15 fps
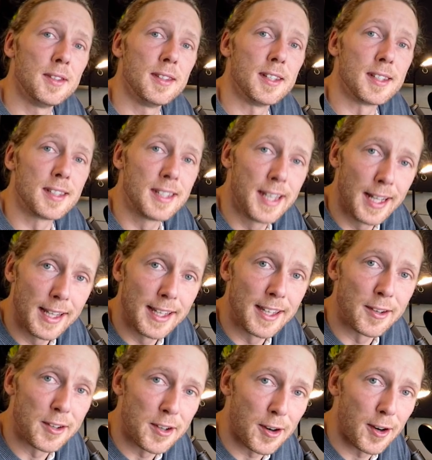the "killing
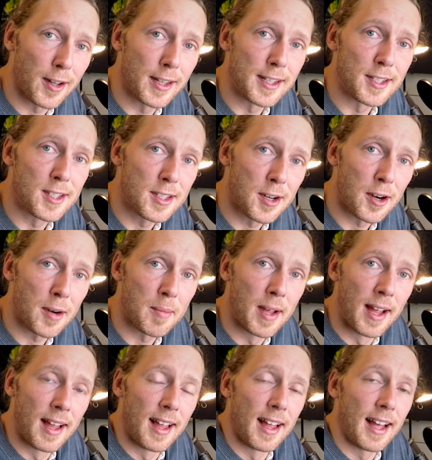your darlings" term.
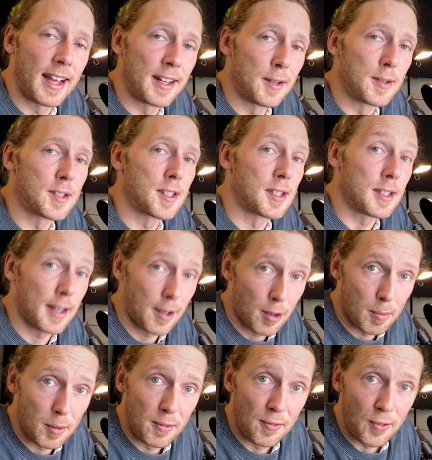I know it's a
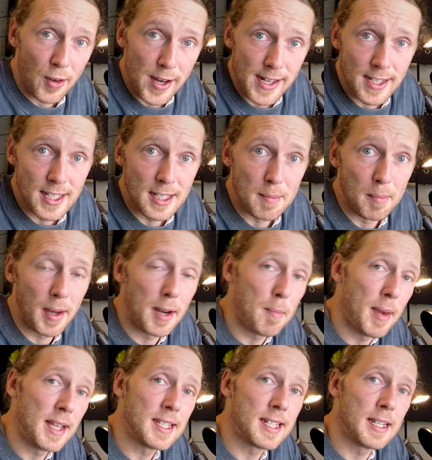terrible phrase, but it
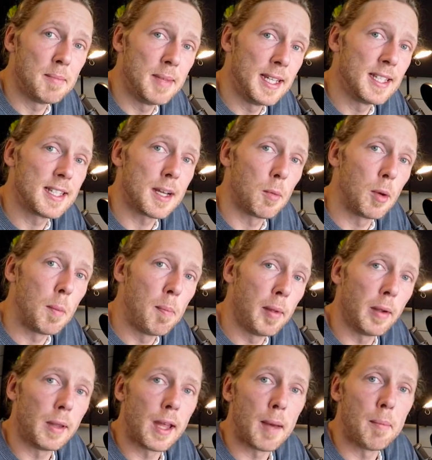basically means that we
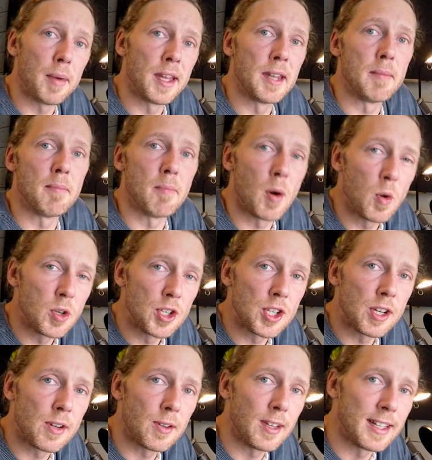build up an
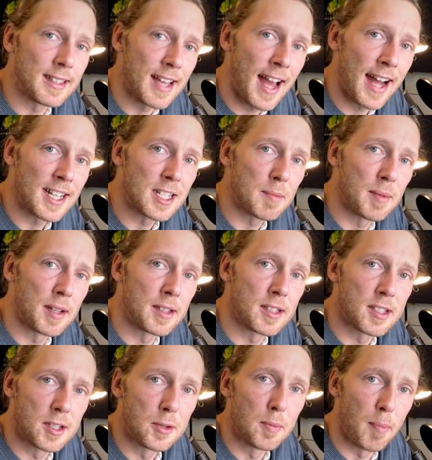emotional attachment
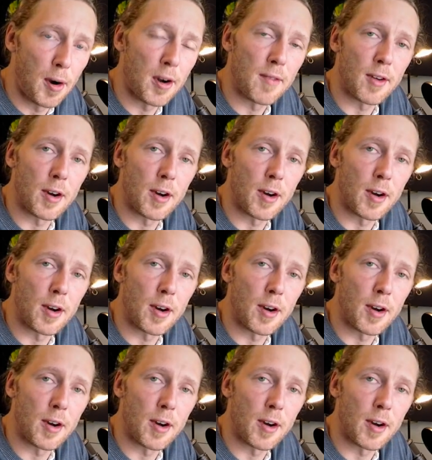to part of